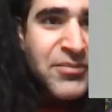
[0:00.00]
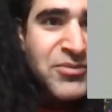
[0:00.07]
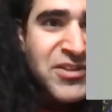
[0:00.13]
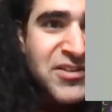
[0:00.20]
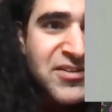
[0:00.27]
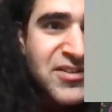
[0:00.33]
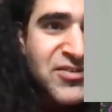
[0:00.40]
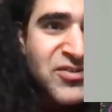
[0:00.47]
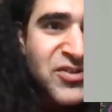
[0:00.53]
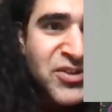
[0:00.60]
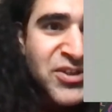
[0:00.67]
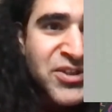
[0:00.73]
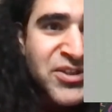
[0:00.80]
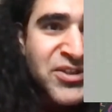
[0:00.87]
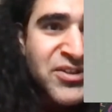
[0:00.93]
This is
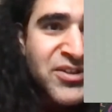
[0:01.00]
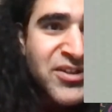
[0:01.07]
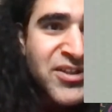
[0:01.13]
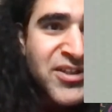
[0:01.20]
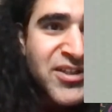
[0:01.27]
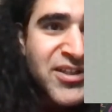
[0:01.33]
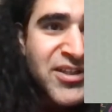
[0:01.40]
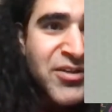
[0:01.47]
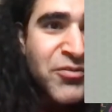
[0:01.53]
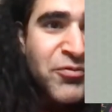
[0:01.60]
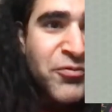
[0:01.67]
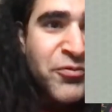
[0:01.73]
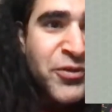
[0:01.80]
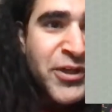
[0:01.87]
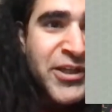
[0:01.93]
turn
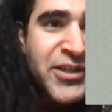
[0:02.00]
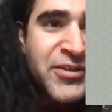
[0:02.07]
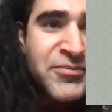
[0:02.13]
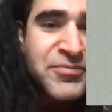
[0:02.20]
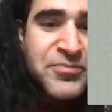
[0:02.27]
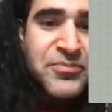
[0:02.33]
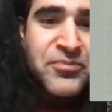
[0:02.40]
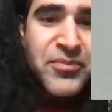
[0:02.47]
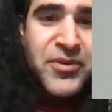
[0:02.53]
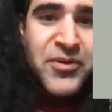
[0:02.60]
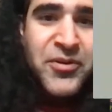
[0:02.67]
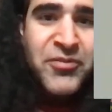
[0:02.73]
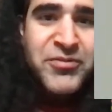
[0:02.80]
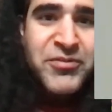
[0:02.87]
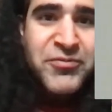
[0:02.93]
3
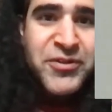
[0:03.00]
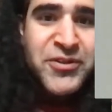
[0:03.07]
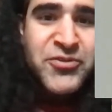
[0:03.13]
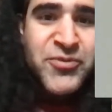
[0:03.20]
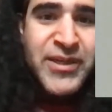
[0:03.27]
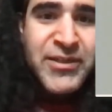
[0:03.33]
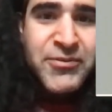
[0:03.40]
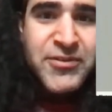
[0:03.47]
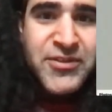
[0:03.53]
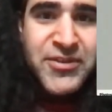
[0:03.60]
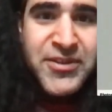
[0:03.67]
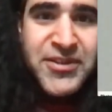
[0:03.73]
of the first round.